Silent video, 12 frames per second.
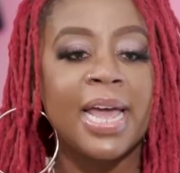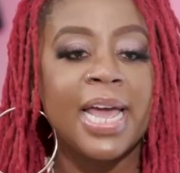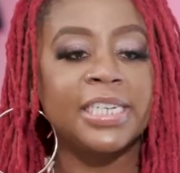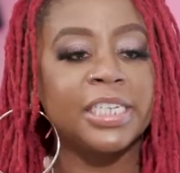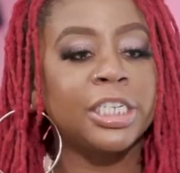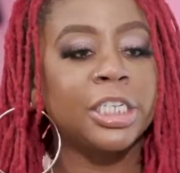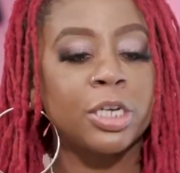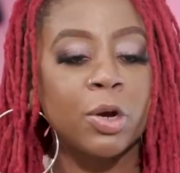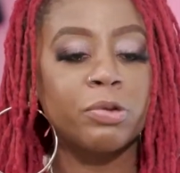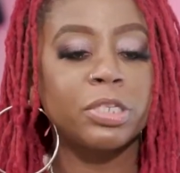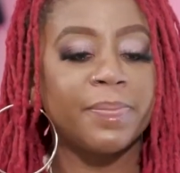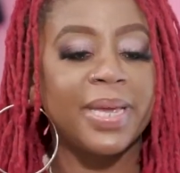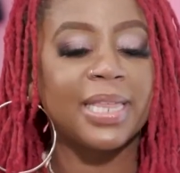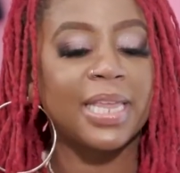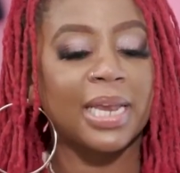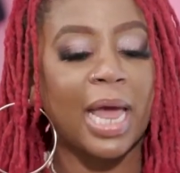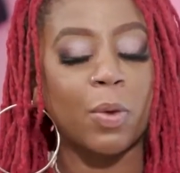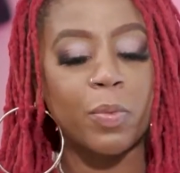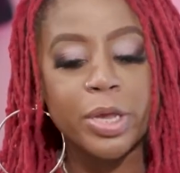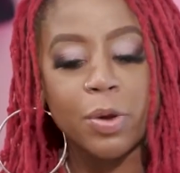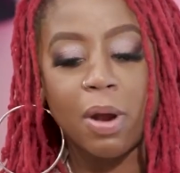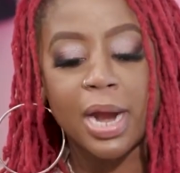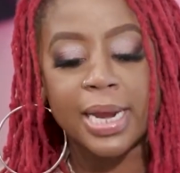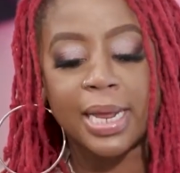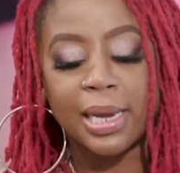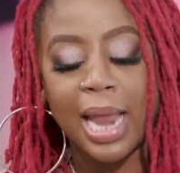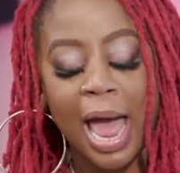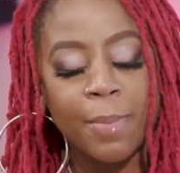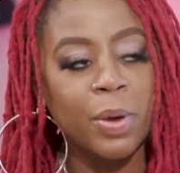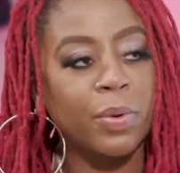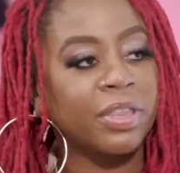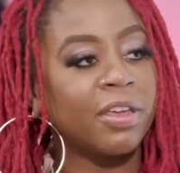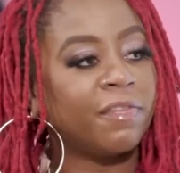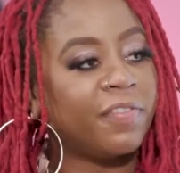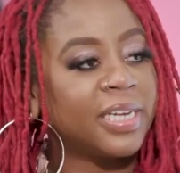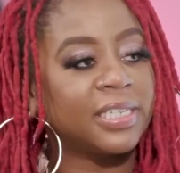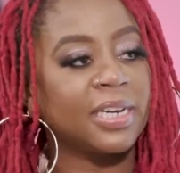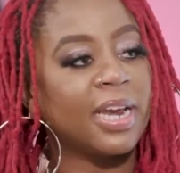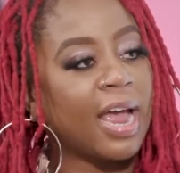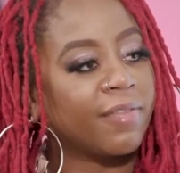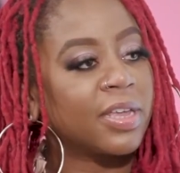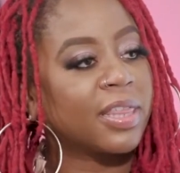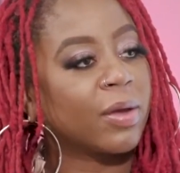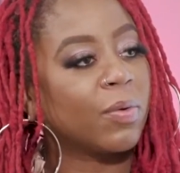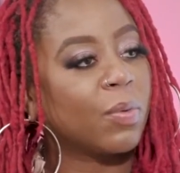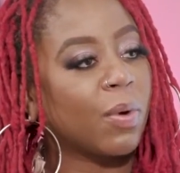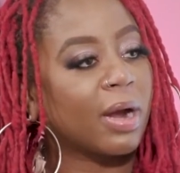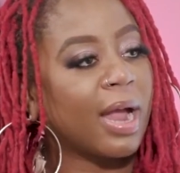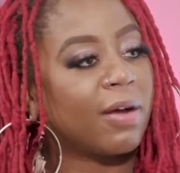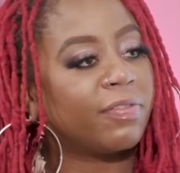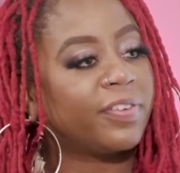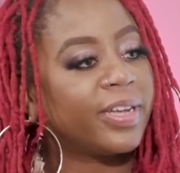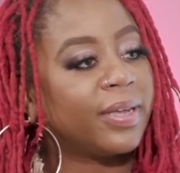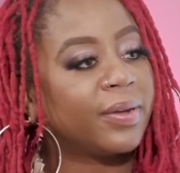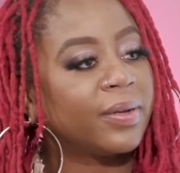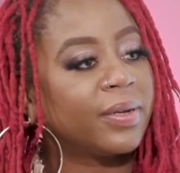it just shows me that, like, when you are in alignment with your vision, everything will work out for you.